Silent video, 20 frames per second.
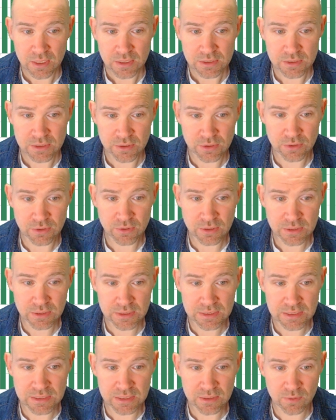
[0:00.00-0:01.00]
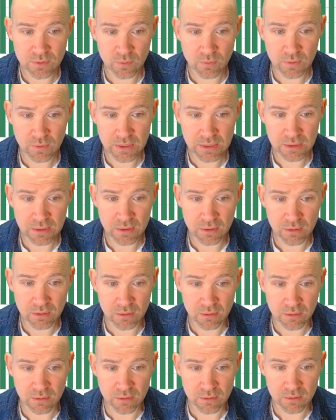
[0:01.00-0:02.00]
So you can see that we
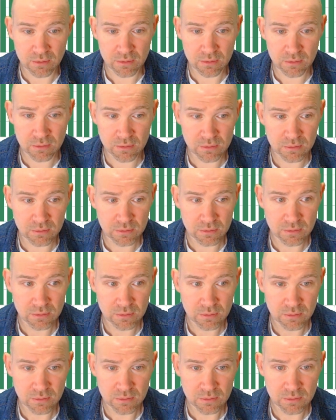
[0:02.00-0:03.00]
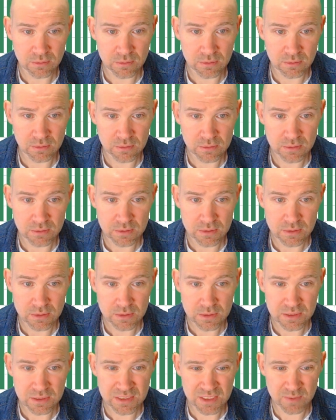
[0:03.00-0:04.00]
are
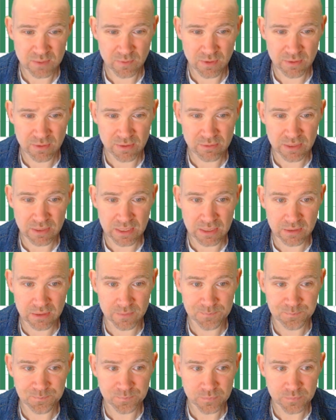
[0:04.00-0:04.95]
somewhere around here.